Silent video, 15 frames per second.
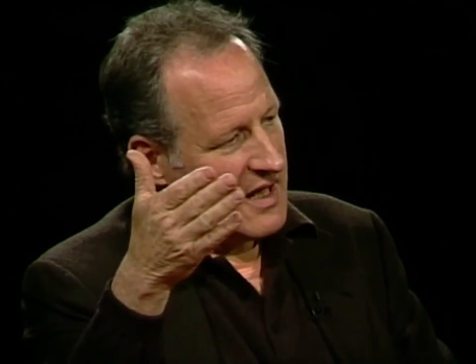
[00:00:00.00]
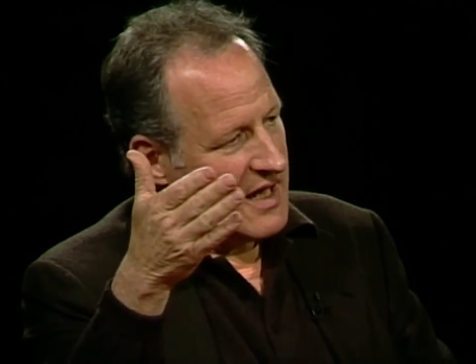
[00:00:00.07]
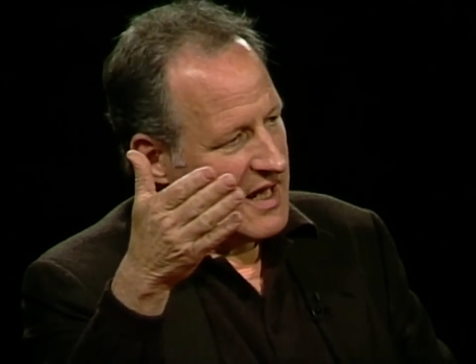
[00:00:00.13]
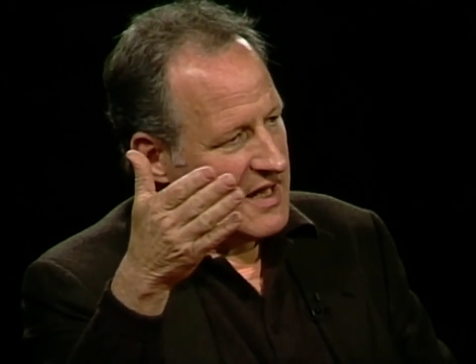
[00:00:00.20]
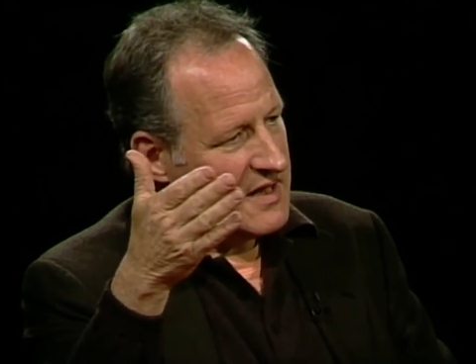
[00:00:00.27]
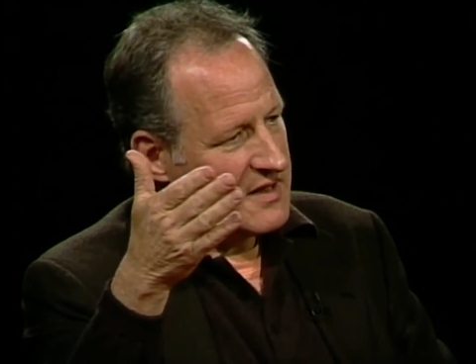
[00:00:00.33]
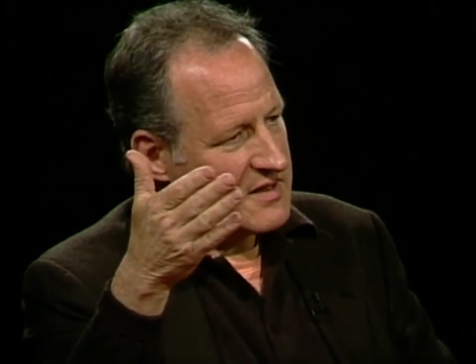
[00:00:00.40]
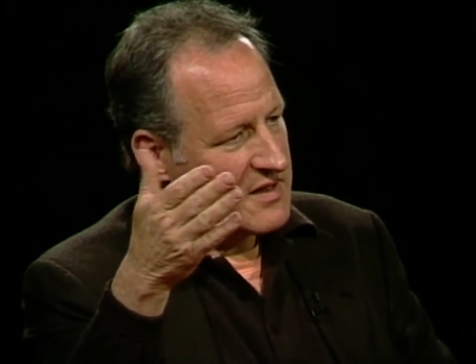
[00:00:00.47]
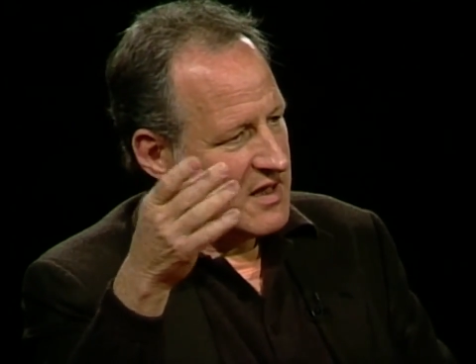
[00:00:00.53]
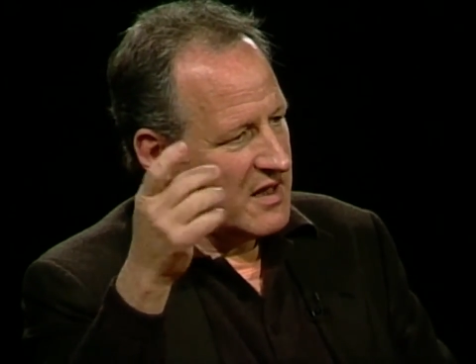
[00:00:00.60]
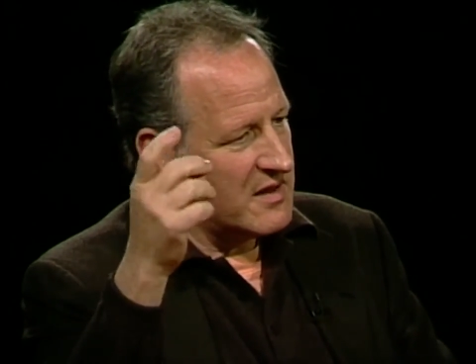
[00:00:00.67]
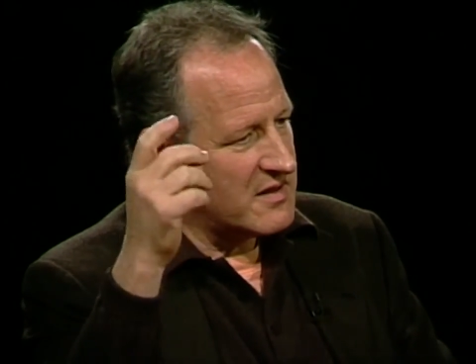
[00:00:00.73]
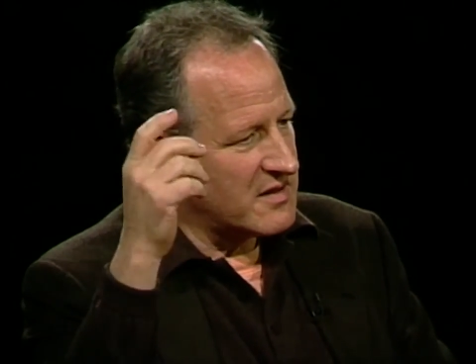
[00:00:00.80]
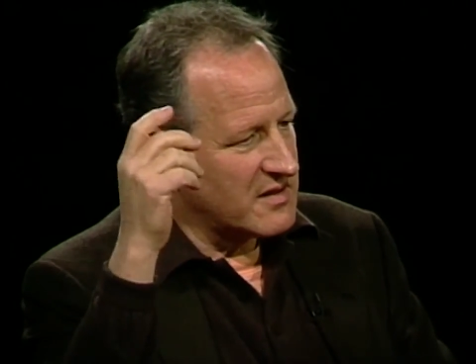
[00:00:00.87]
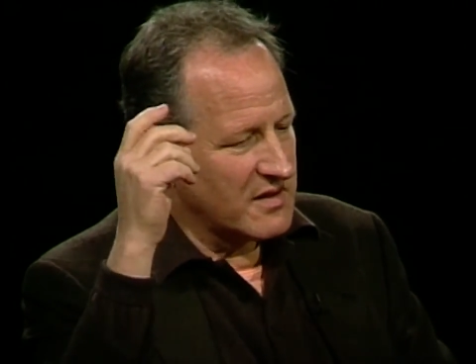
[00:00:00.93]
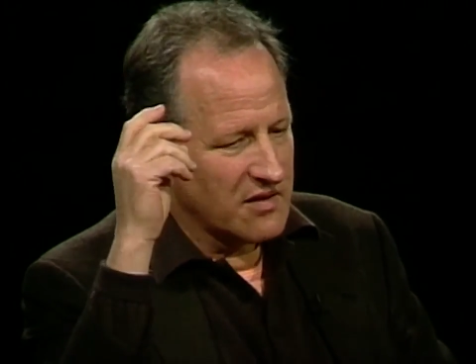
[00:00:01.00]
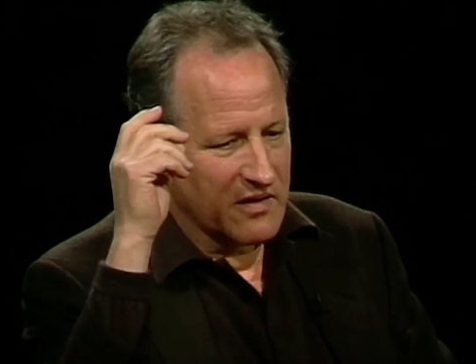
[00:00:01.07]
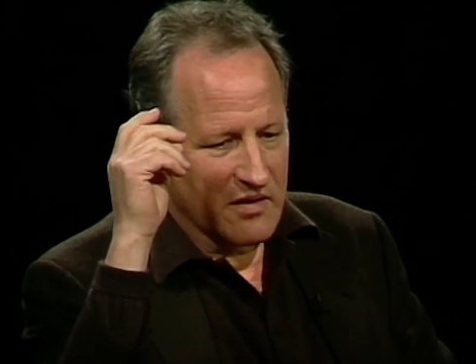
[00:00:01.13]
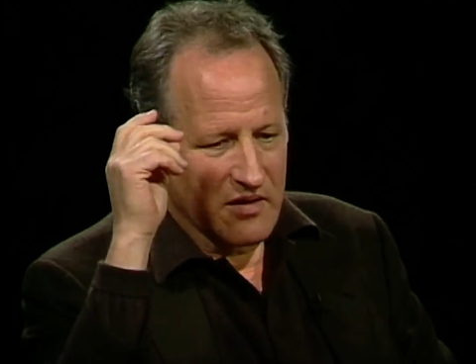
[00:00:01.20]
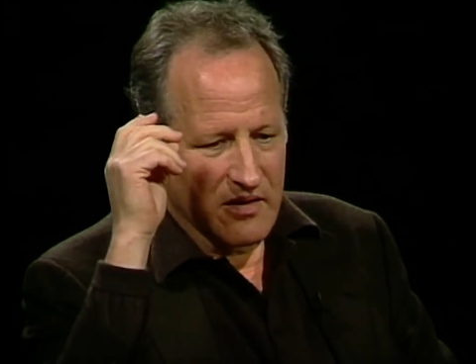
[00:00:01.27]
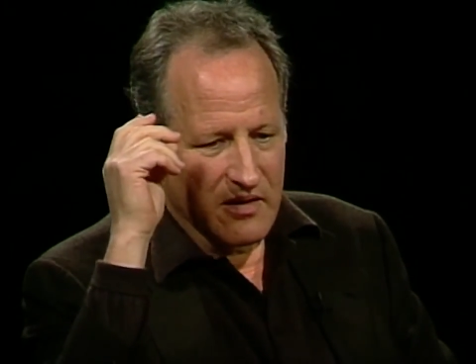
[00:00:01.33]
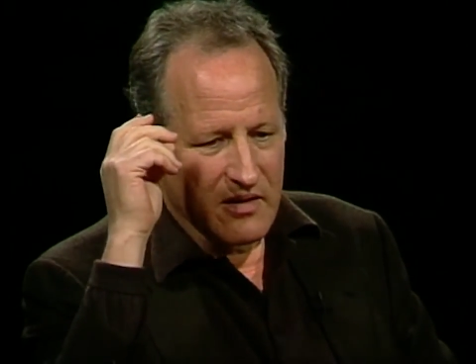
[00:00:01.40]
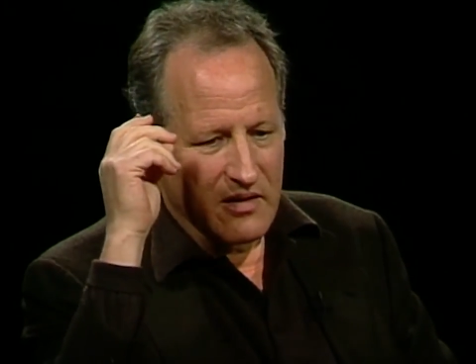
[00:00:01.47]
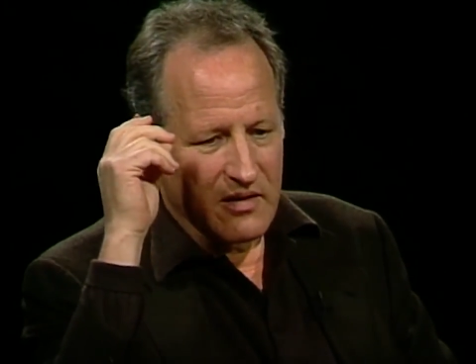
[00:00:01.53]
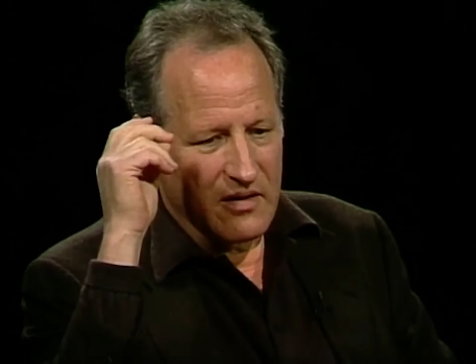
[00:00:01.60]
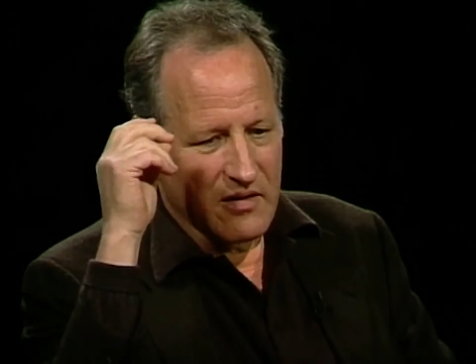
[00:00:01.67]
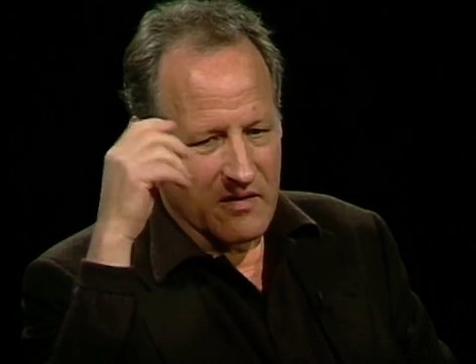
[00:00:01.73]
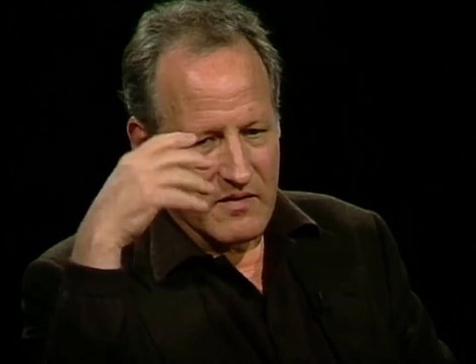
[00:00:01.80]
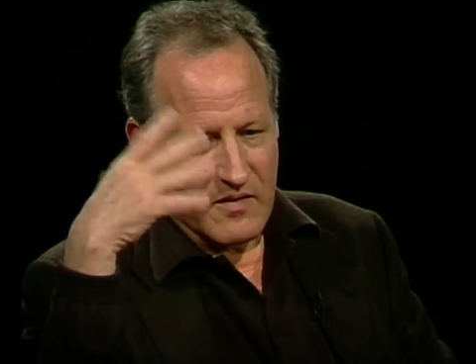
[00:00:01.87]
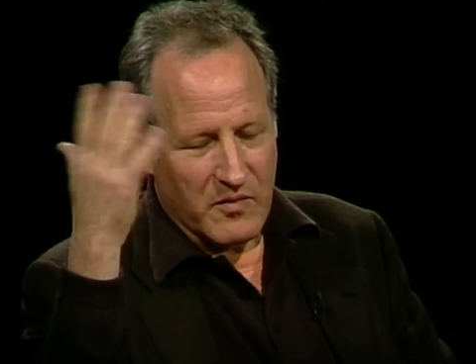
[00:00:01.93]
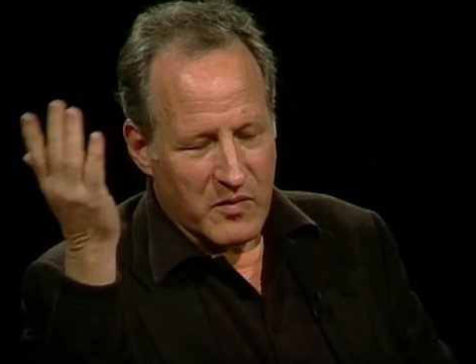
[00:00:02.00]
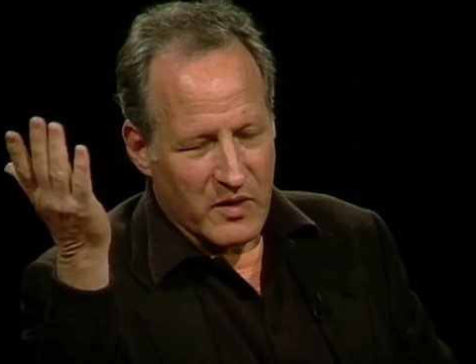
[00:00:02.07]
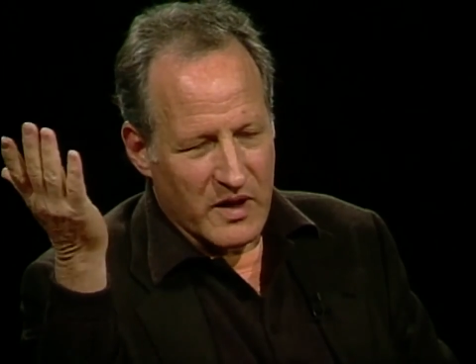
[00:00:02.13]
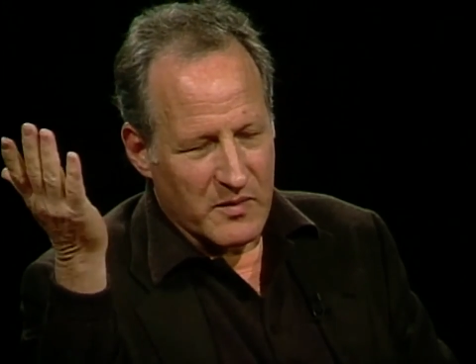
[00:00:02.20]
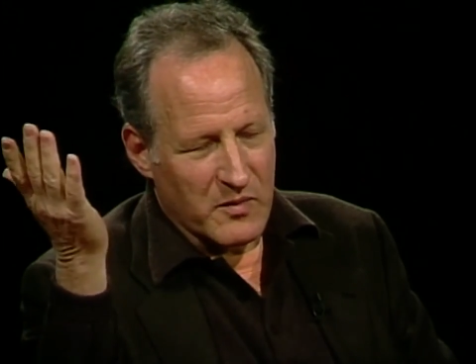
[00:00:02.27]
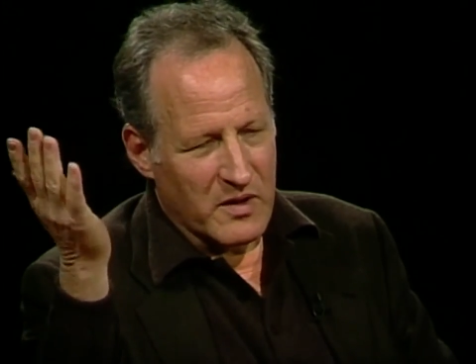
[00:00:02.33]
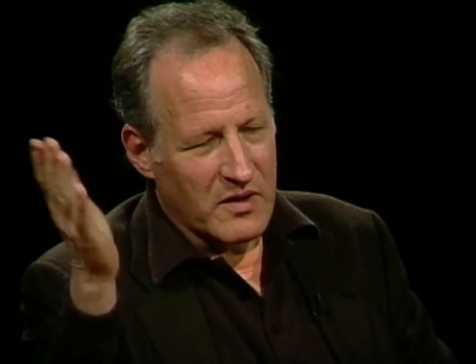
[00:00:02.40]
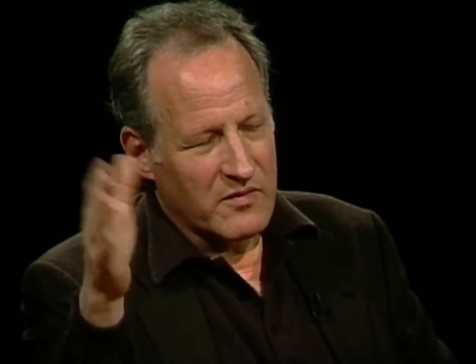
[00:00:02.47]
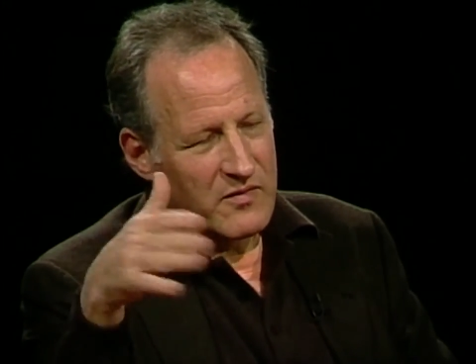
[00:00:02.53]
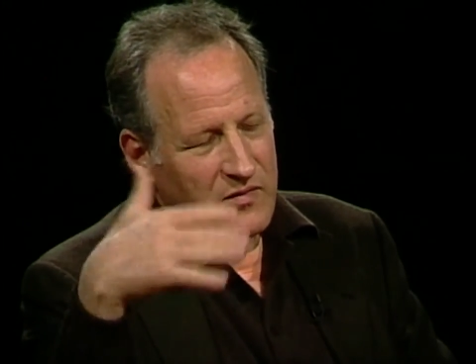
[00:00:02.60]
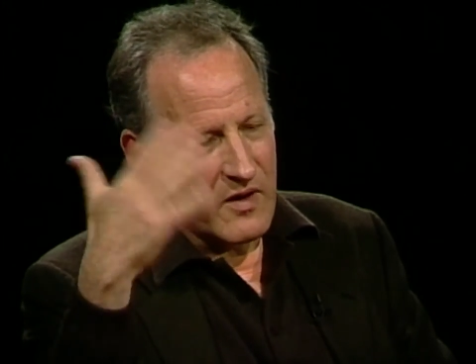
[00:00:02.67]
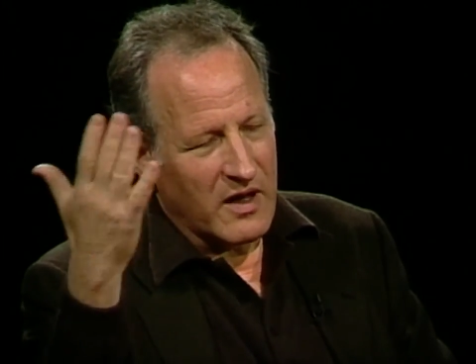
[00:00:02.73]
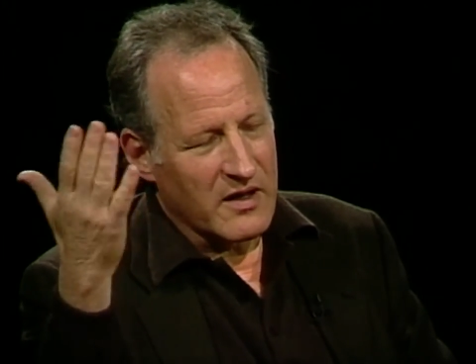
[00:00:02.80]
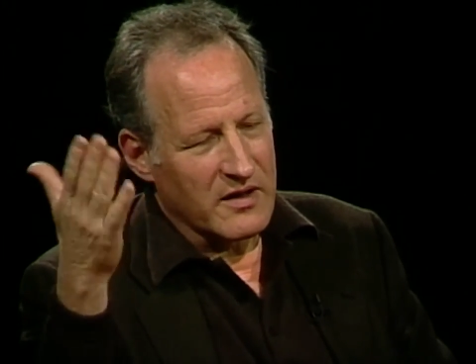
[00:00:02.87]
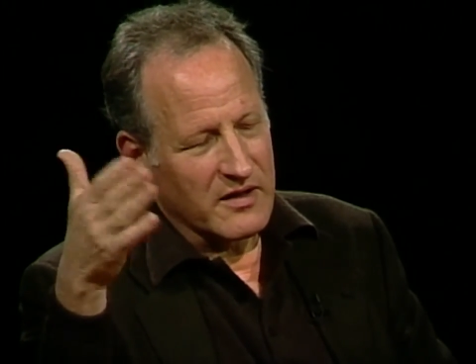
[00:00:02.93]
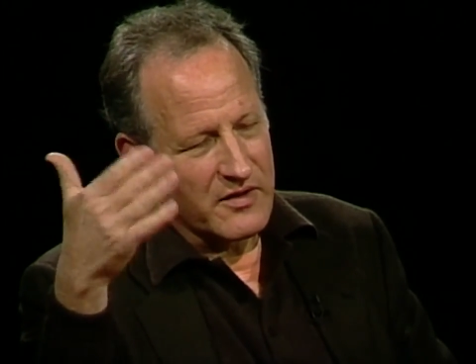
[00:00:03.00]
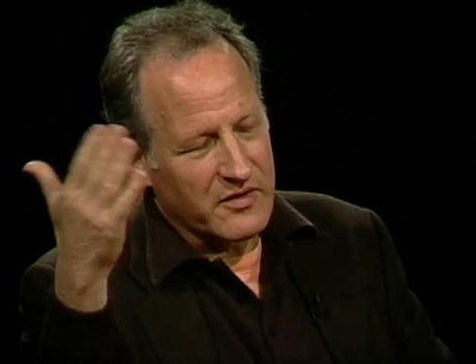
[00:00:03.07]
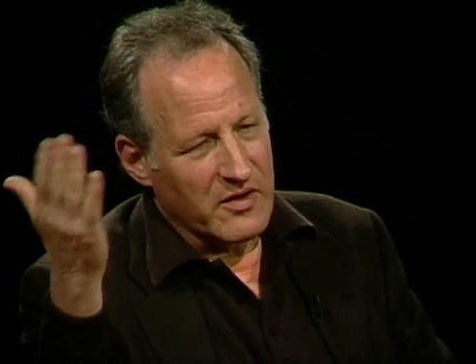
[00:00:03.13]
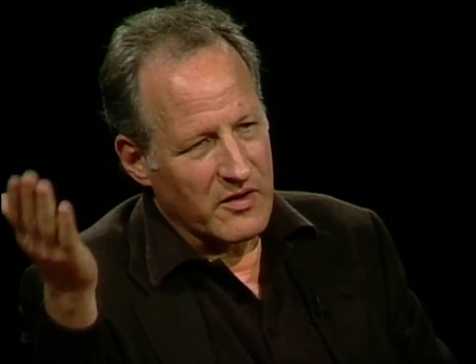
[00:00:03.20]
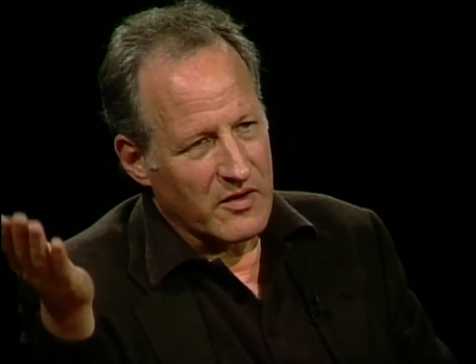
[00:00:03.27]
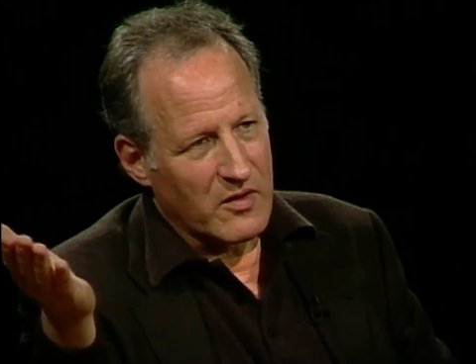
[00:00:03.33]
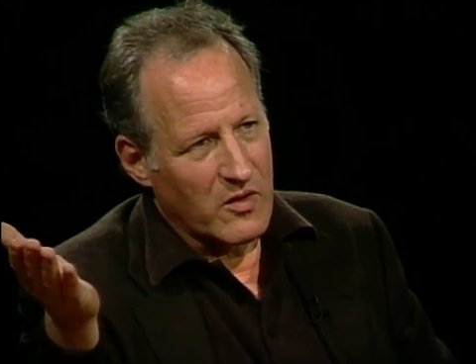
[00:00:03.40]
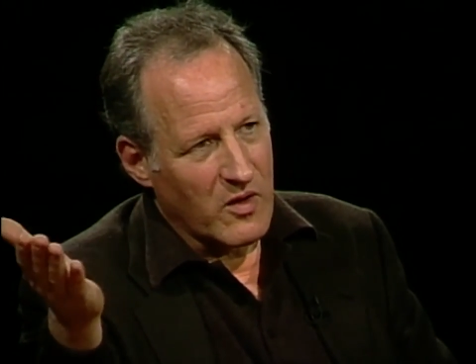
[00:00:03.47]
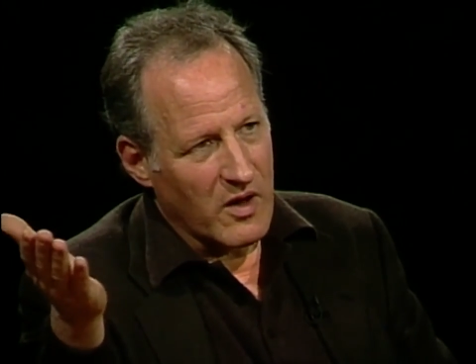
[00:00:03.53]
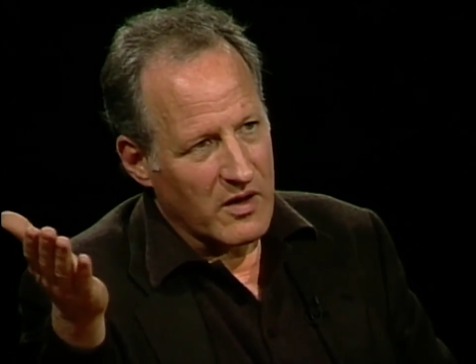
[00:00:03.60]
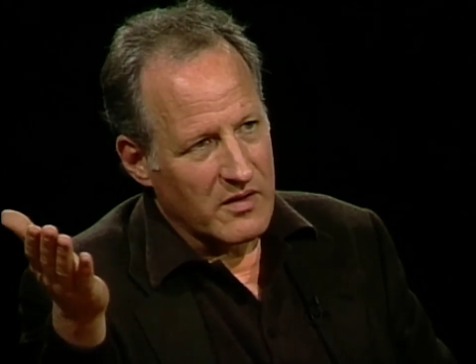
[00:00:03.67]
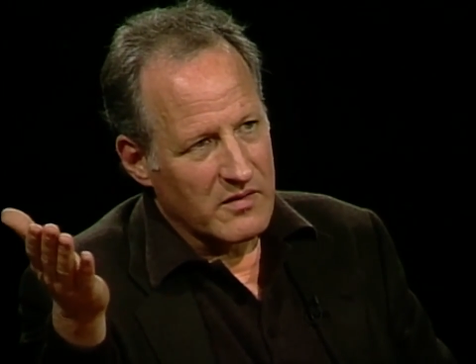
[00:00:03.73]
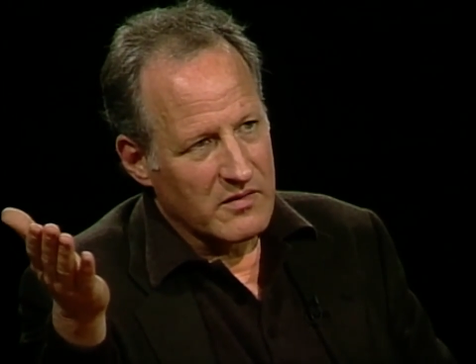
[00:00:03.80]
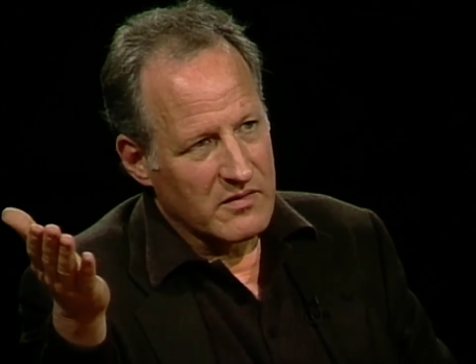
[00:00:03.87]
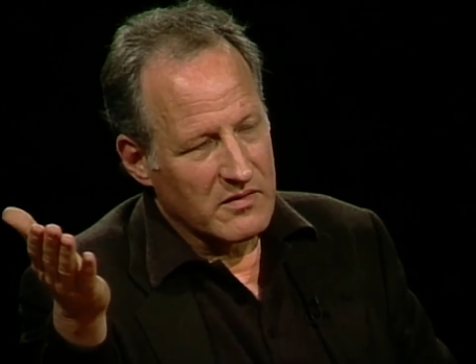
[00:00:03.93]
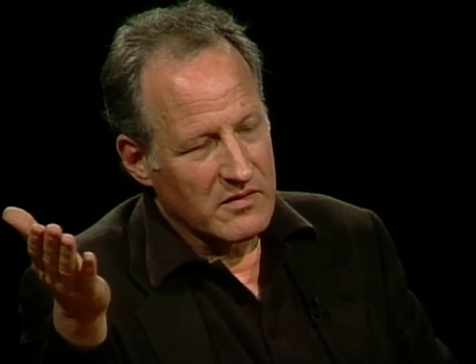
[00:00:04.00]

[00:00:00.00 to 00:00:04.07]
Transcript: and he says, bleep me, fuck it, let's go to court.